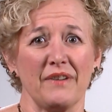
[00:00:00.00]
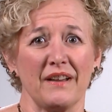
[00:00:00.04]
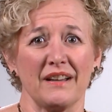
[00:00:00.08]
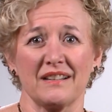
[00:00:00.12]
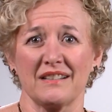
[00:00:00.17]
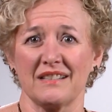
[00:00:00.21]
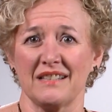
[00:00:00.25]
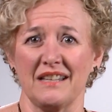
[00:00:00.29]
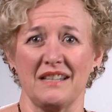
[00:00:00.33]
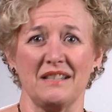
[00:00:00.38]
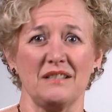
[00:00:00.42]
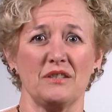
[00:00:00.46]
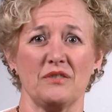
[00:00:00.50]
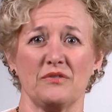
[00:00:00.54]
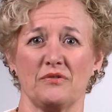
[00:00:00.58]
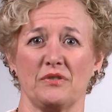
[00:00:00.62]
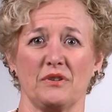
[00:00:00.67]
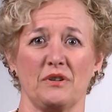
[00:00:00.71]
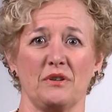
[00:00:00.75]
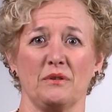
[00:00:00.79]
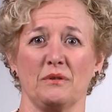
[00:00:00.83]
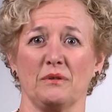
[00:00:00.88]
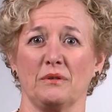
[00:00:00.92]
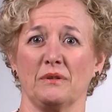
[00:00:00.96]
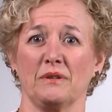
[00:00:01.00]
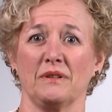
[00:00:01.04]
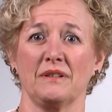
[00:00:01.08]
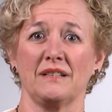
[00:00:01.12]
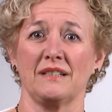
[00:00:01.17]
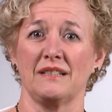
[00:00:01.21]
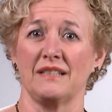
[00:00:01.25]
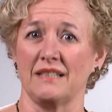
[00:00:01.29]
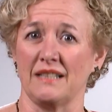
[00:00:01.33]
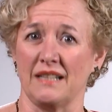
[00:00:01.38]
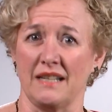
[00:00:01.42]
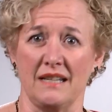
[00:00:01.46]
vaccines for you:
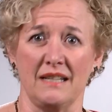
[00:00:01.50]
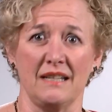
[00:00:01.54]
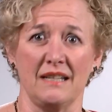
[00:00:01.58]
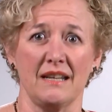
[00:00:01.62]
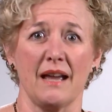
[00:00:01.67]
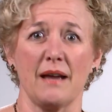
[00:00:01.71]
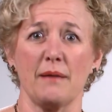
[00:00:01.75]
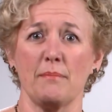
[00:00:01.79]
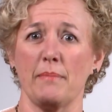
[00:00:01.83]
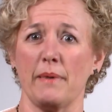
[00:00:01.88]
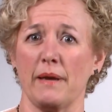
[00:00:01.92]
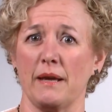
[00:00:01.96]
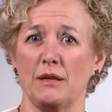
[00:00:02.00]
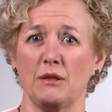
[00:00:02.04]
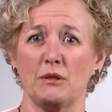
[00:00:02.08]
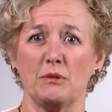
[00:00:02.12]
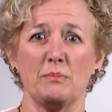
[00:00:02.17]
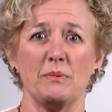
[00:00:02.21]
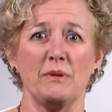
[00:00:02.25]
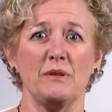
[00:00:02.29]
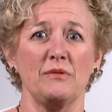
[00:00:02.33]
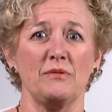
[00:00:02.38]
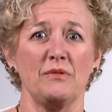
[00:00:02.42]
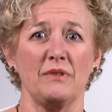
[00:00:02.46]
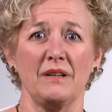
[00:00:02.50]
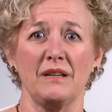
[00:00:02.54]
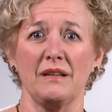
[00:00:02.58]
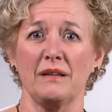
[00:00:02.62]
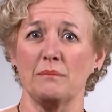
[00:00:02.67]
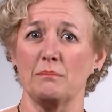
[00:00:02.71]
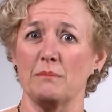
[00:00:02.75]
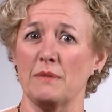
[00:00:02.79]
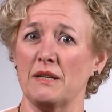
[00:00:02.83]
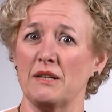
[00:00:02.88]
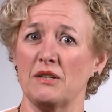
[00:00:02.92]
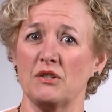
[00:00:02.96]
Tdap, HPV,
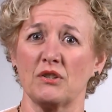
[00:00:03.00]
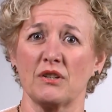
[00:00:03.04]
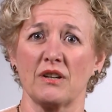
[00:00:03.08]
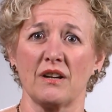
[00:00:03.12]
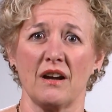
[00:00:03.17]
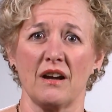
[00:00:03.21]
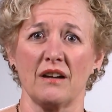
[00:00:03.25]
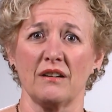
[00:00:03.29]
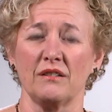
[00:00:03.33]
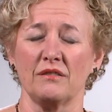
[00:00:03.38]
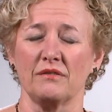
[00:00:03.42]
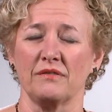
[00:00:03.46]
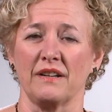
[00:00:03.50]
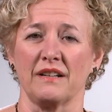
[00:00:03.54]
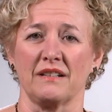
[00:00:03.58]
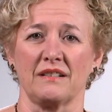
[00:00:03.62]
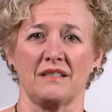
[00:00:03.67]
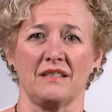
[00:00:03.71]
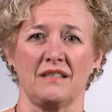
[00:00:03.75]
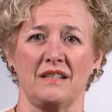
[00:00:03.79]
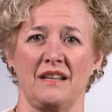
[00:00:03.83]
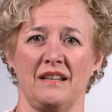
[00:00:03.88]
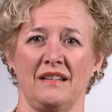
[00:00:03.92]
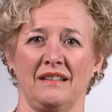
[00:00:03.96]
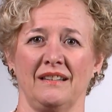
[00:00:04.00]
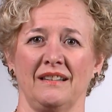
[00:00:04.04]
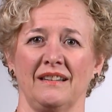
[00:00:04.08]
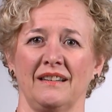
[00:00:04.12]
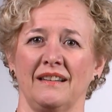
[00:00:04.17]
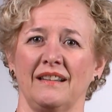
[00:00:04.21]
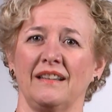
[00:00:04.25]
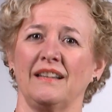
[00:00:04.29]
and meningococcal vaccine.